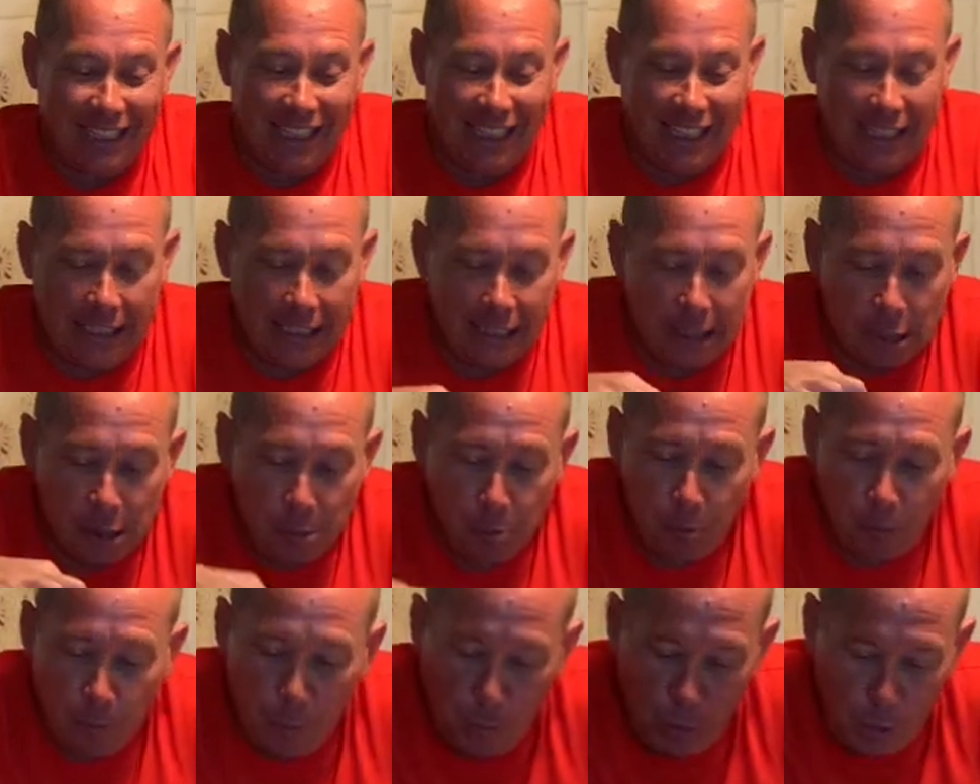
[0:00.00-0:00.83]
This
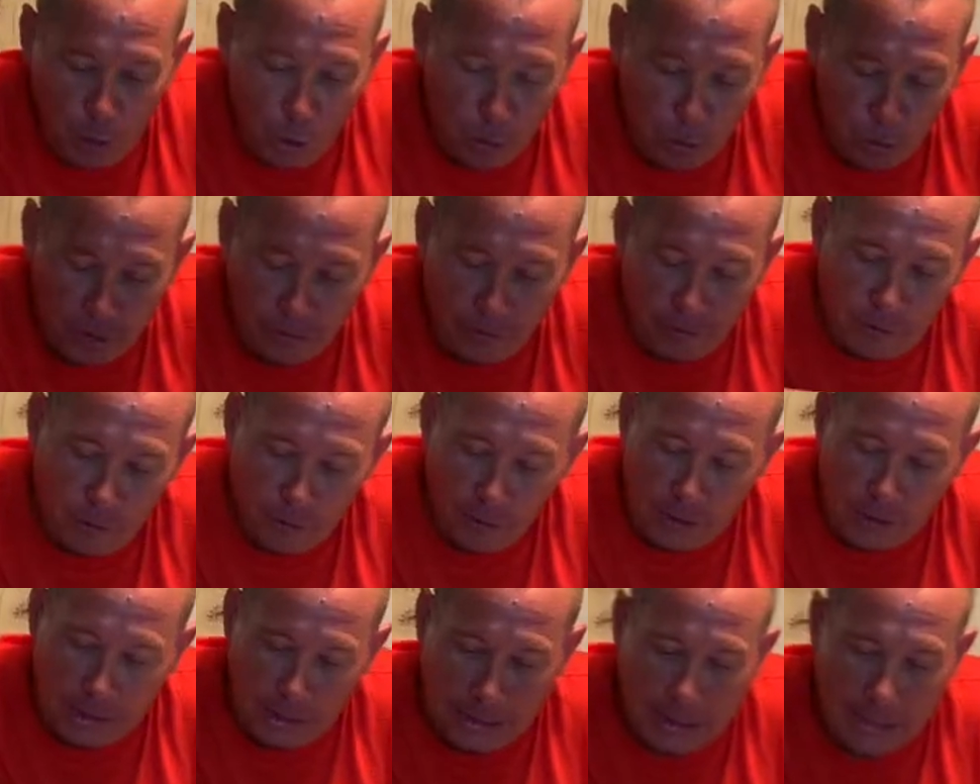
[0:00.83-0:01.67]

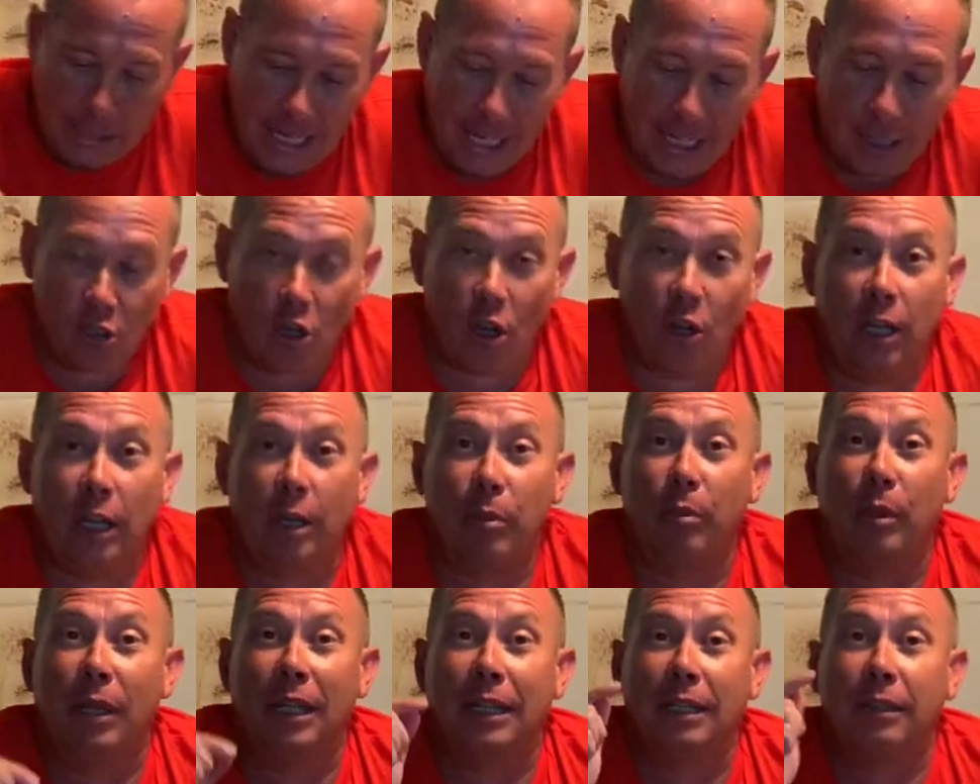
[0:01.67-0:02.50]
beautiful thing has only
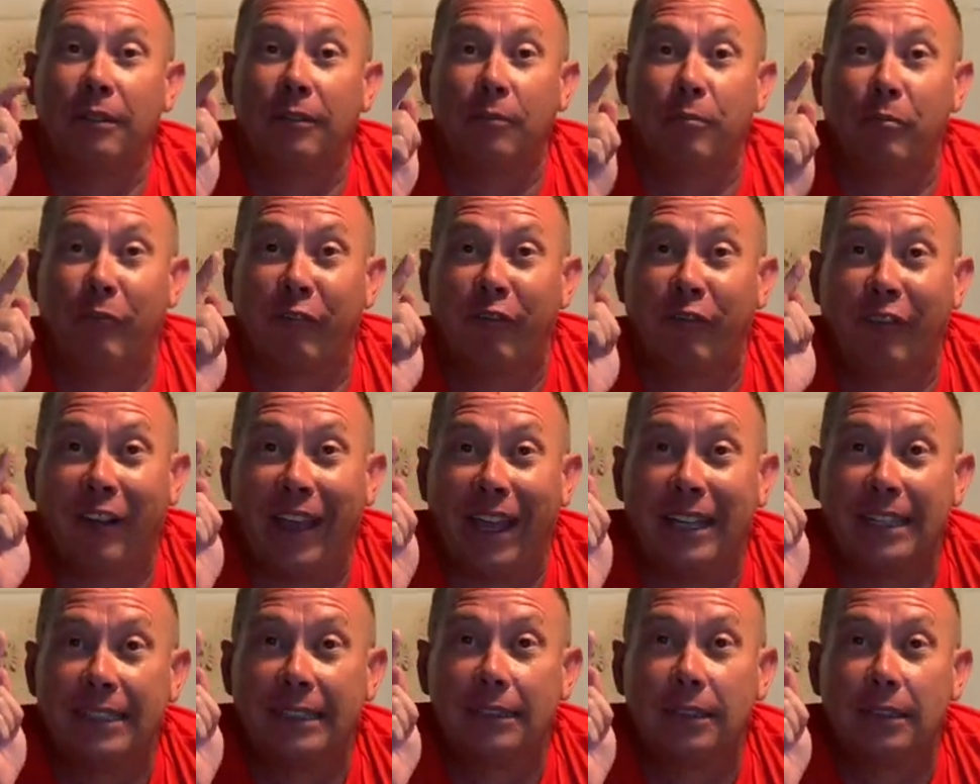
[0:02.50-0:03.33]
been
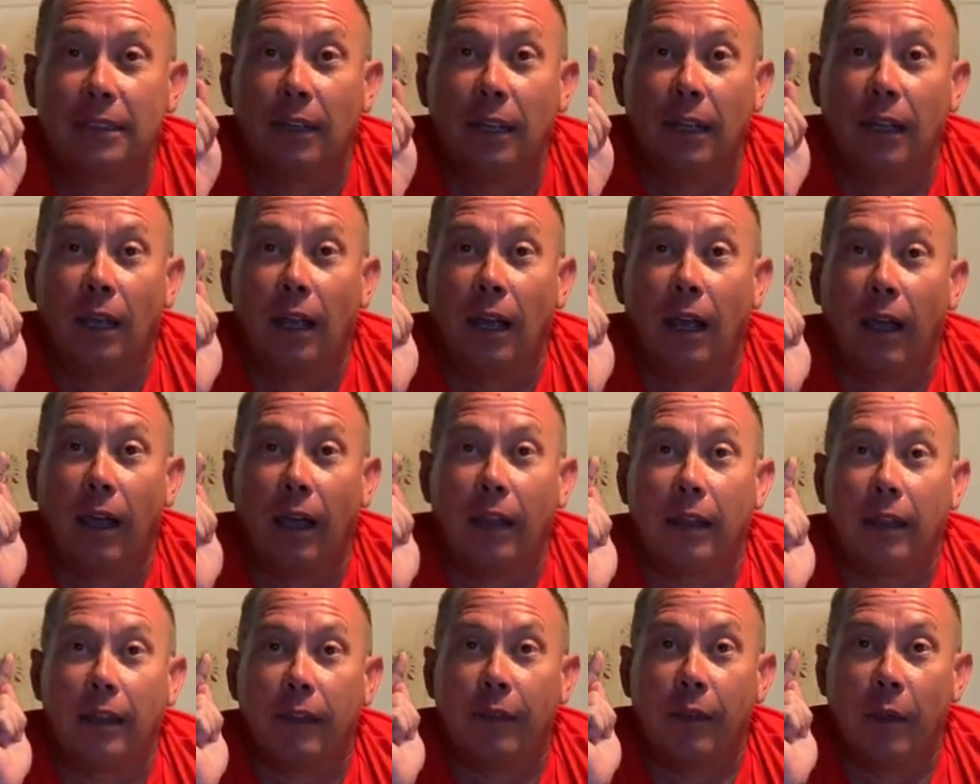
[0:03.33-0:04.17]
fed
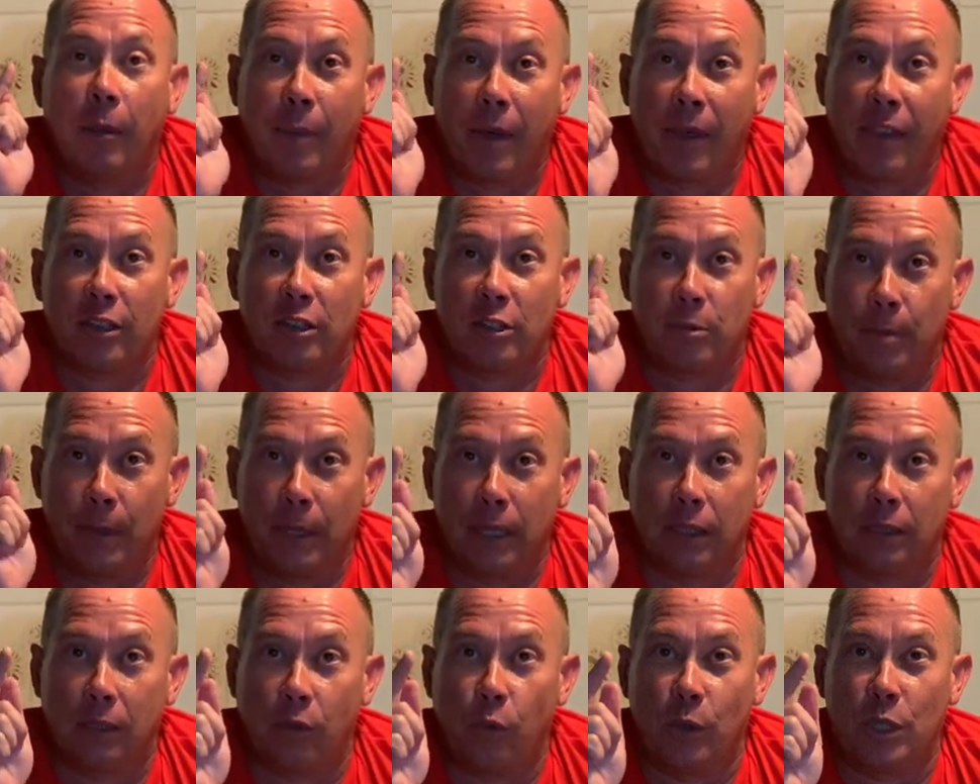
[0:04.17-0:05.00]
the mother's
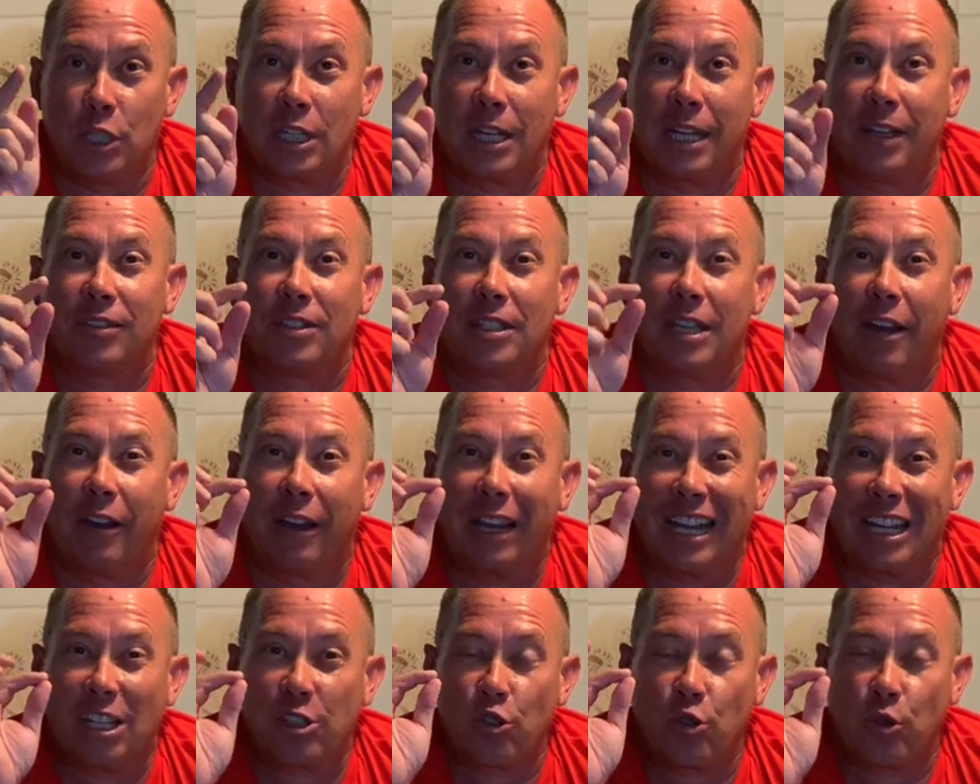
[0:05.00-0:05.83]
milk, which gives it an
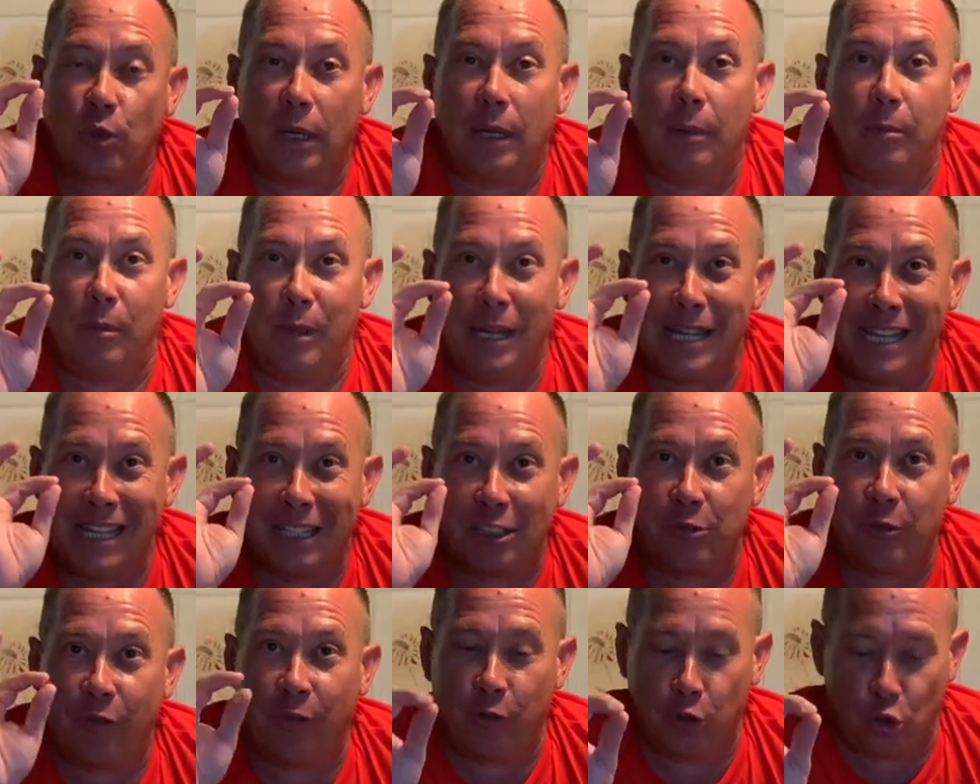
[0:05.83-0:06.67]
extremely
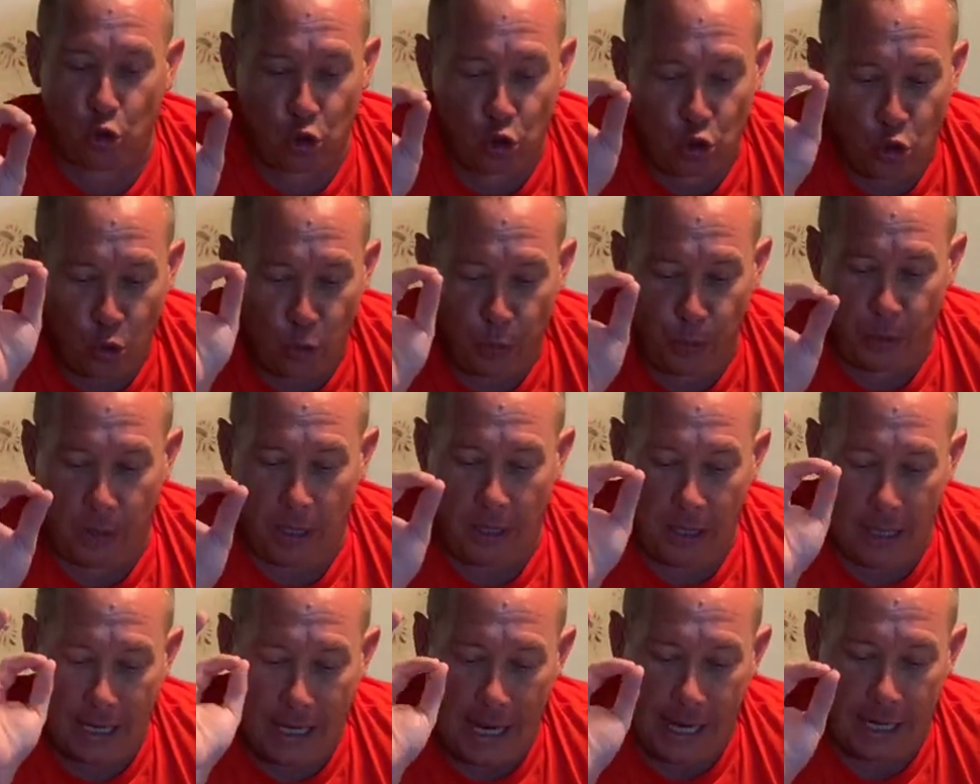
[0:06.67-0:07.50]

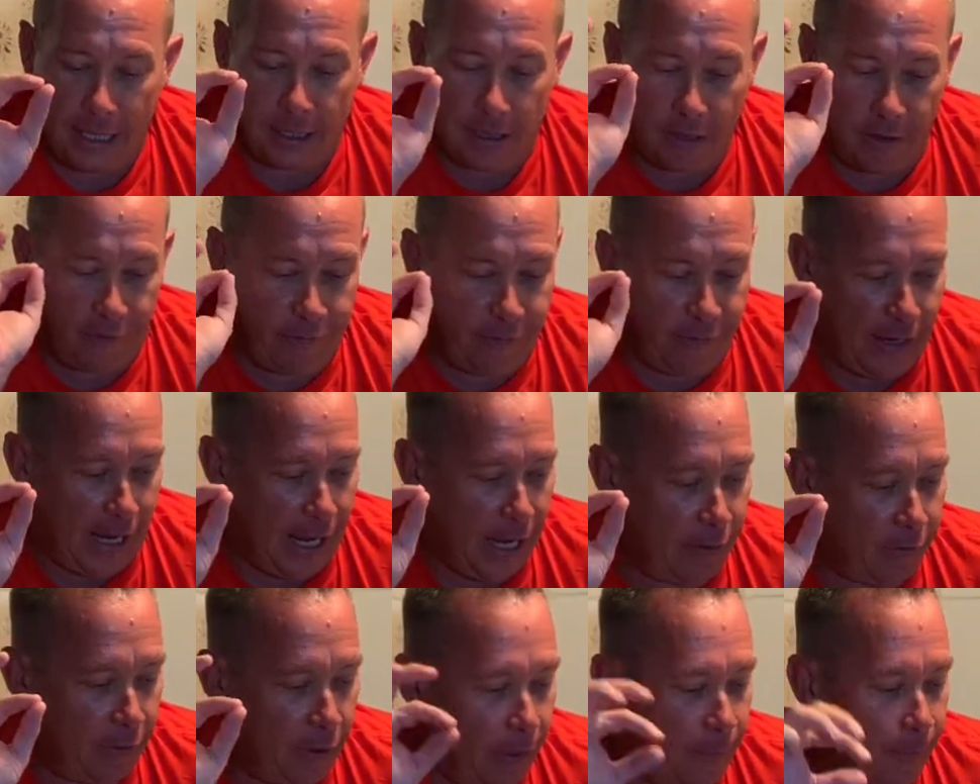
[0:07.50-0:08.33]
super nice
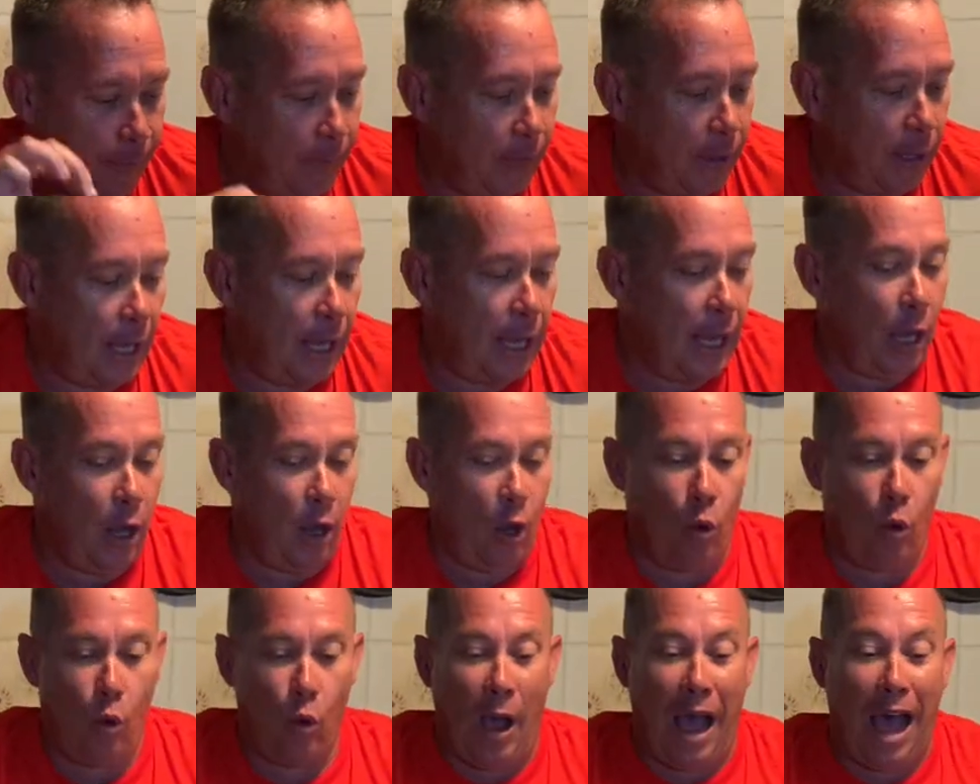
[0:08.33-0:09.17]
flavor.
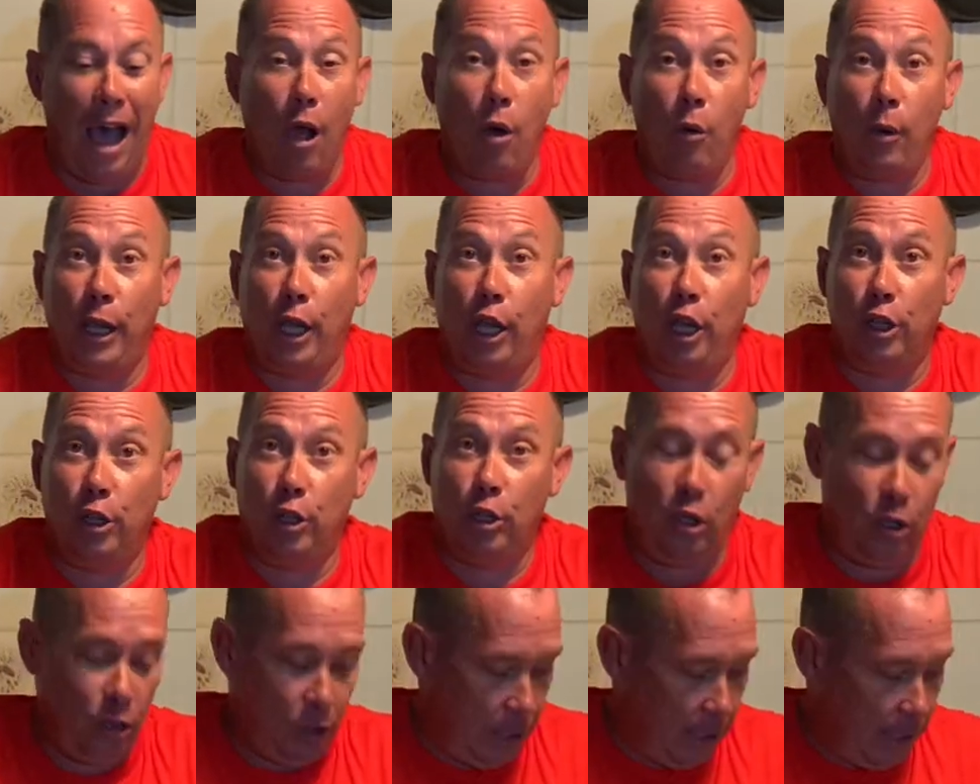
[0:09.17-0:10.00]
How are we gonna
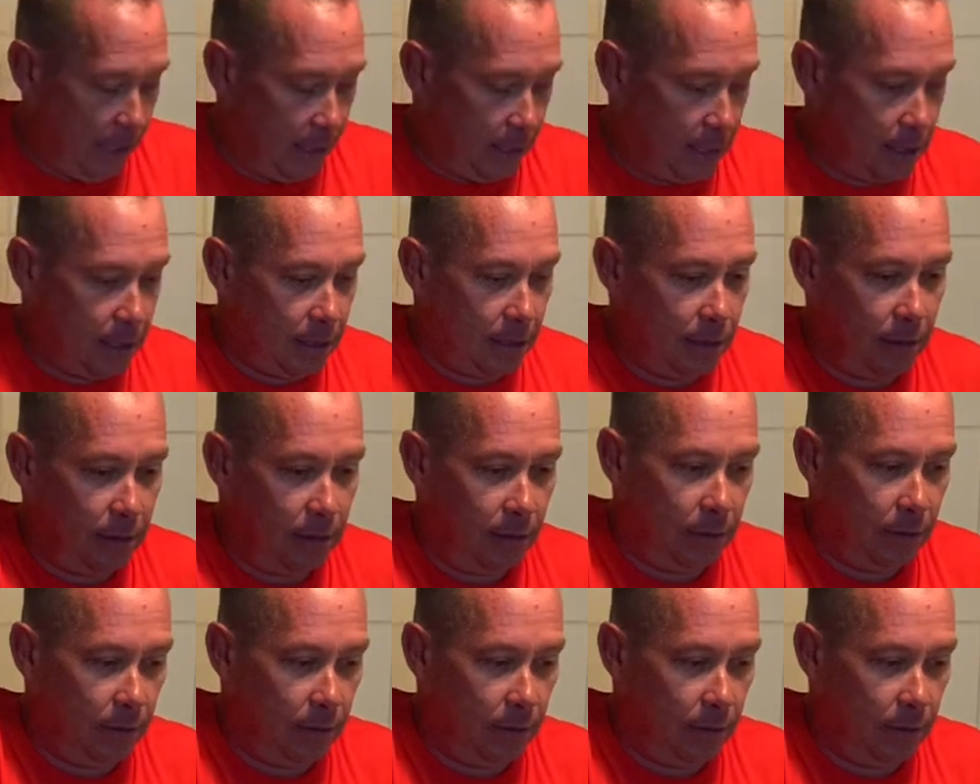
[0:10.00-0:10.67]
cook this?